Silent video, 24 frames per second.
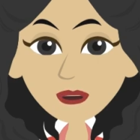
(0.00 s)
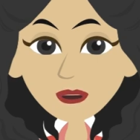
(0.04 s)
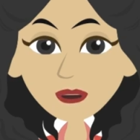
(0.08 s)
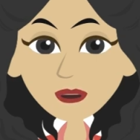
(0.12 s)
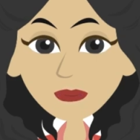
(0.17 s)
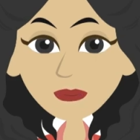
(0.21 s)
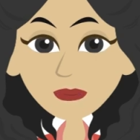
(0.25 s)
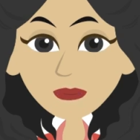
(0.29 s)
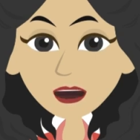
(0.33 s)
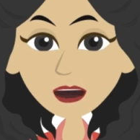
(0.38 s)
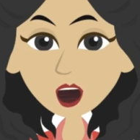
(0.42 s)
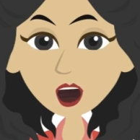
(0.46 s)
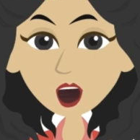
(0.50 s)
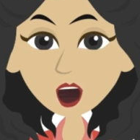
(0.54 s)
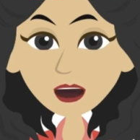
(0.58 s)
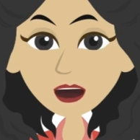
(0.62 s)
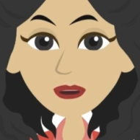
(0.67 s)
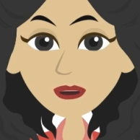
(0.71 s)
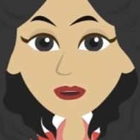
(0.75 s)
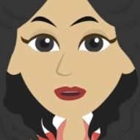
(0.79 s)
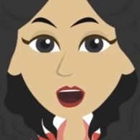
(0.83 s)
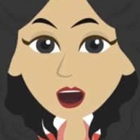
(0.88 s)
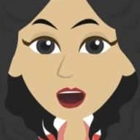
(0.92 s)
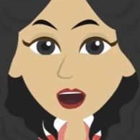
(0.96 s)
it
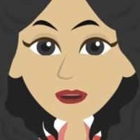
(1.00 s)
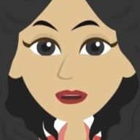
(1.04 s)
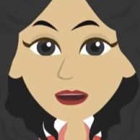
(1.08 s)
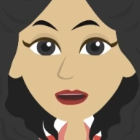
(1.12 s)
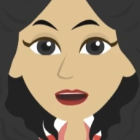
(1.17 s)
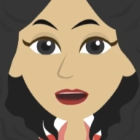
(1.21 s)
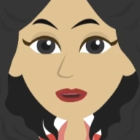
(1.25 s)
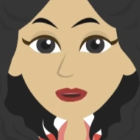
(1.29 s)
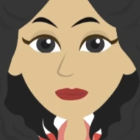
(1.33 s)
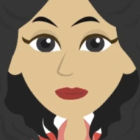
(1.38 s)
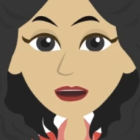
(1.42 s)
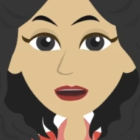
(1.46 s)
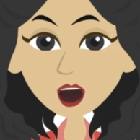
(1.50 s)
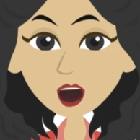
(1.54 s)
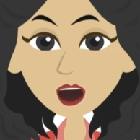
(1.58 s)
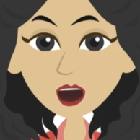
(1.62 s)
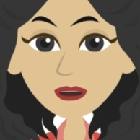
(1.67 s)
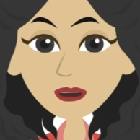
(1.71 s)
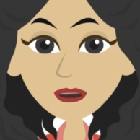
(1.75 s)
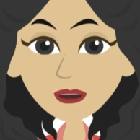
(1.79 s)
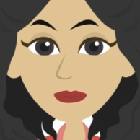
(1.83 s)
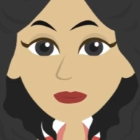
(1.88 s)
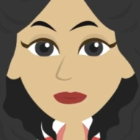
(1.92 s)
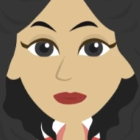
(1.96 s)
froze and became
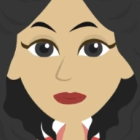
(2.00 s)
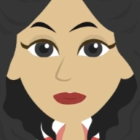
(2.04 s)
snow